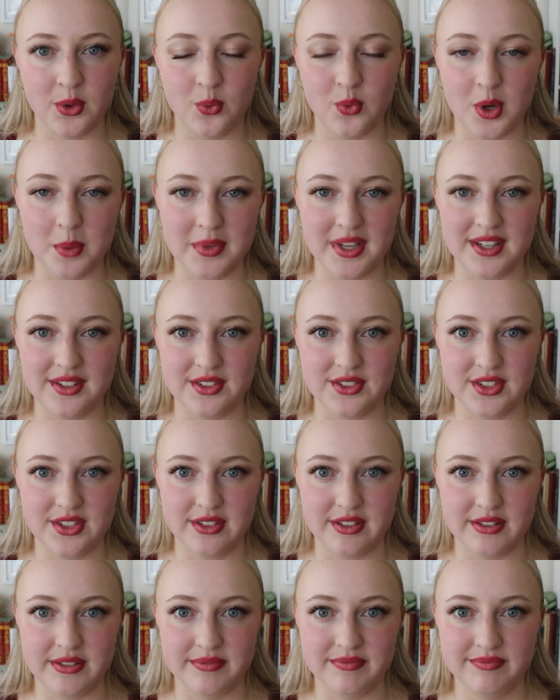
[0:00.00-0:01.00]
a woman
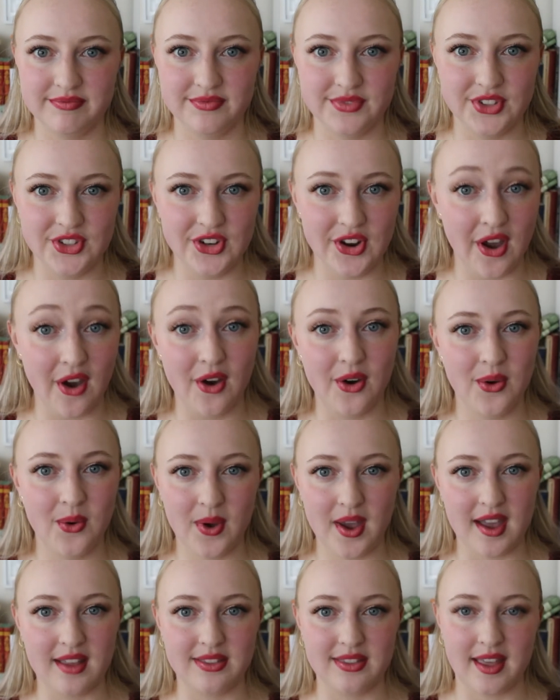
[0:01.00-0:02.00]
to
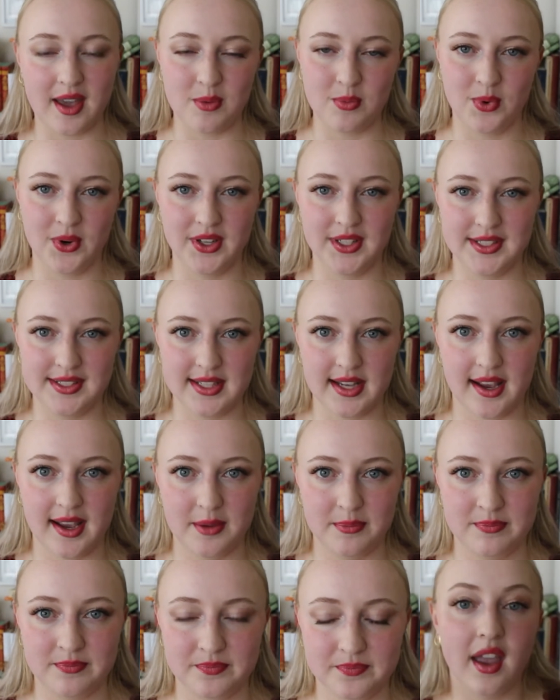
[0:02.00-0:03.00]
know at that point in
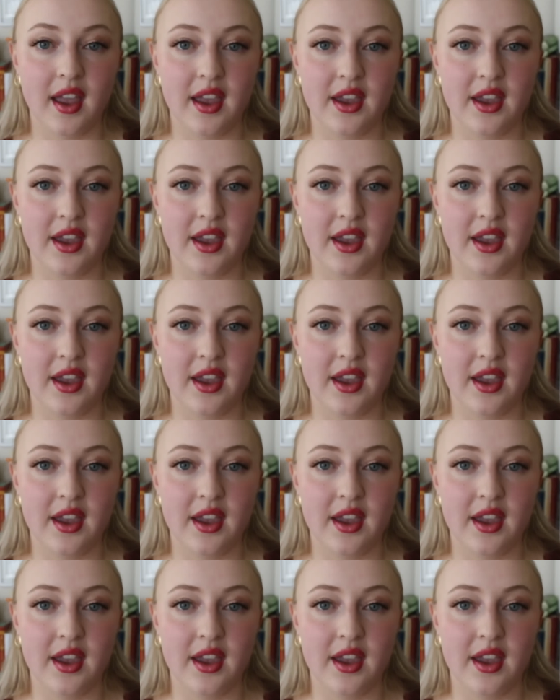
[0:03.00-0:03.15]
time.